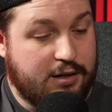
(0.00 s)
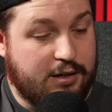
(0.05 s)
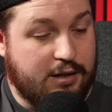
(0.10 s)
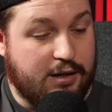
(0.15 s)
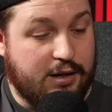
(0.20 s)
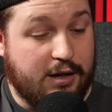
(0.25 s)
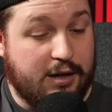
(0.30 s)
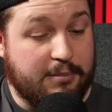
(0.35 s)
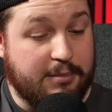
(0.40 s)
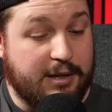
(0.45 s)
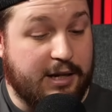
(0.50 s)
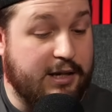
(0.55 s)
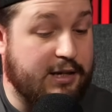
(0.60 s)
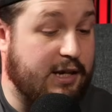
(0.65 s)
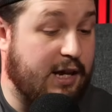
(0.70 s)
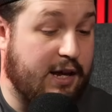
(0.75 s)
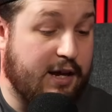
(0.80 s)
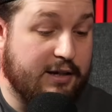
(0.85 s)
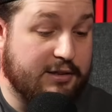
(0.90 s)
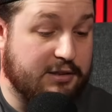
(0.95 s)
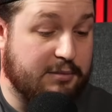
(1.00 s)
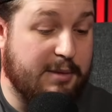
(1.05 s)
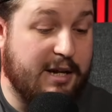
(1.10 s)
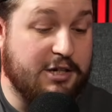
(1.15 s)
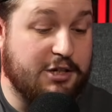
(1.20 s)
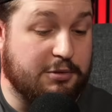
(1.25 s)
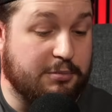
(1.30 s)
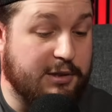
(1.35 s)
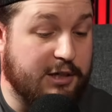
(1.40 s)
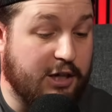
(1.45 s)
And then, as I
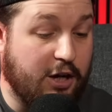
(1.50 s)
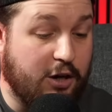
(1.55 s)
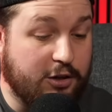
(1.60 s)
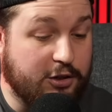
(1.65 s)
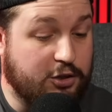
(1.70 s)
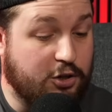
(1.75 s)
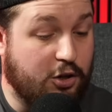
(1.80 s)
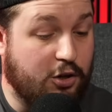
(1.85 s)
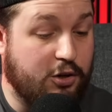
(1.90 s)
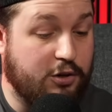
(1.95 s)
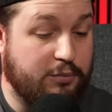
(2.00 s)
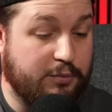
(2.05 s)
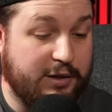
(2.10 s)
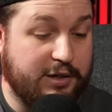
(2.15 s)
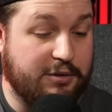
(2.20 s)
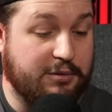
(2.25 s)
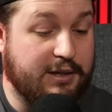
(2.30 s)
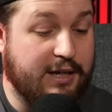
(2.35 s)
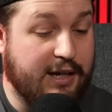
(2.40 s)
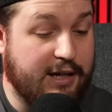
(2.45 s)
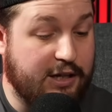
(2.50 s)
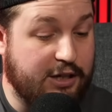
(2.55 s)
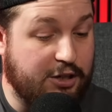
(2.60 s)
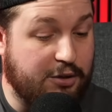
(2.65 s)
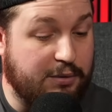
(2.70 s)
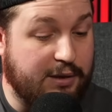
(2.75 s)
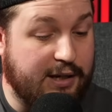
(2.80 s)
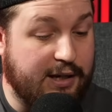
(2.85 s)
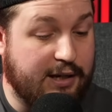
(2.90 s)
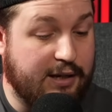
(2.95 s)
mentioned with the icon, when you kill a
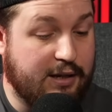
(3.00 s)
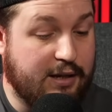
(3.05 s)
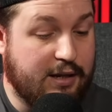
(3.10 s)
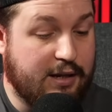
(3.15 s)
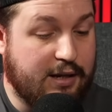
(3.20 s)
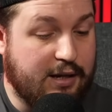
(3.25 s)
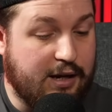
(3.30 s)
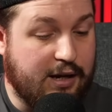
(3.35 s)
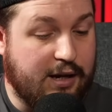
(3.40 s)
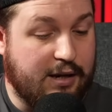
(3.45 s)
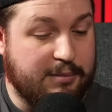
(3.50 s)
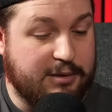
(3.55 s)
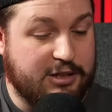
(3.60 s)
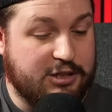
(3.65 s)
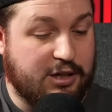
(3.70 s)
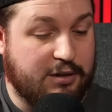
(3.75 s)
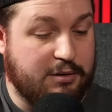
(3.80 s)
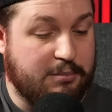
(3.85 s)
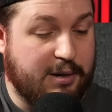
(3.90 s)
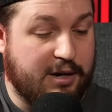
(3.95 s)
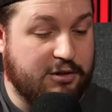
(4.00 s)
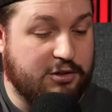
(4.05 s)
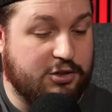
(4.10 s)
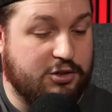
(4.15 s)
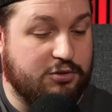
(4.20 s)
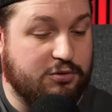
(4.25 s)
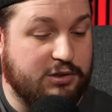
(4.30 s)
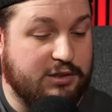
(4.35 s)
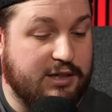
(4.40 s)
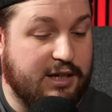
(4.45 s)
unit, each time the bearer
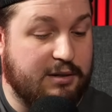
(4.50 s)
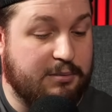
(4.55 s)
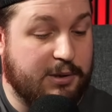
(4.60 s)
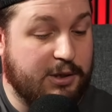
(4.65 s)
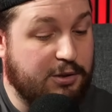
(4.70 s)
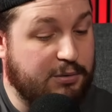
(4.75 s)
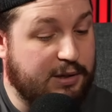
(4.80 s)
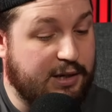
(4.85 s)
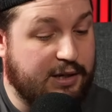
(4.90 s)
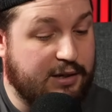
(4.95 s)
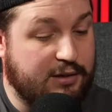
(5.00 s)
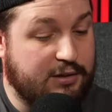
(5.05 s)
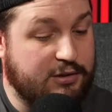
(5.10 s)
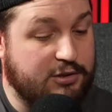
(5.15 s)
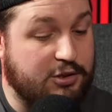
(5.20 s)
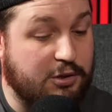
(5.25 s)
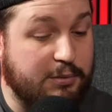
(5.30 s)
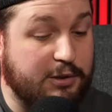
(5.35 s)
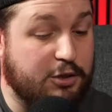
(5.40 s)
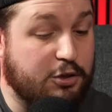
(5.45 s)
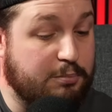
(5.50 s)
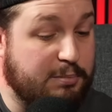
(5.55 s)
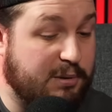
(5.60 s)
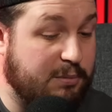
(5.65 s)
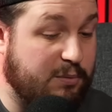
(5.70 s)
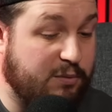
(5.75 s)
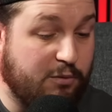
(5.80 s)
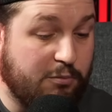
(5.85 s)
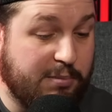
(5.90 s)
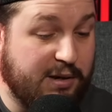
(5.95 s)
destroys an enemy unit, so it could be
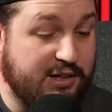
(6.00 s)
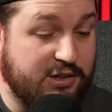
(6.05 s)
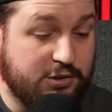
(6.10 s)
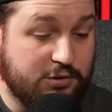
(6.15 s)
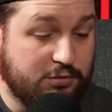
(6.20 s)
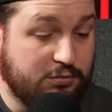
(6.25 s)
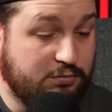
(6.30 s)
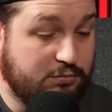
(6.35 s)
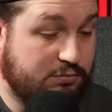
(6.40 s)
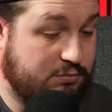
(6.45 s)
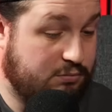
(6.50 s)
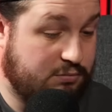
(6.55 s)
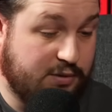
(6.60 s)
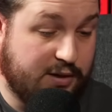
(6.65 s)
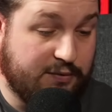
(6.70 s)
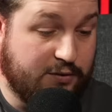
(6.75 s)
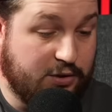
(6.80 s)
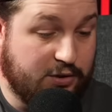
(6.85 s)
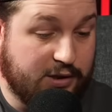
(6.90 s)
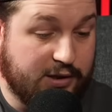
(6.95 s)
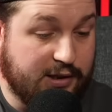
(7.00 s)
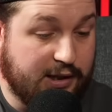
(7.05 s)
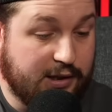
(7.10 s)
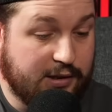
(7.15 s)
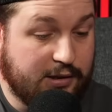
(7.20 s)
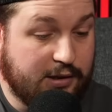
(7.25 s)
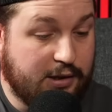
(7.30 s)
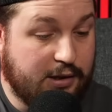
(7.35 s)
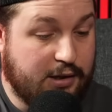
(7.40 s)
with a pistol if you did that.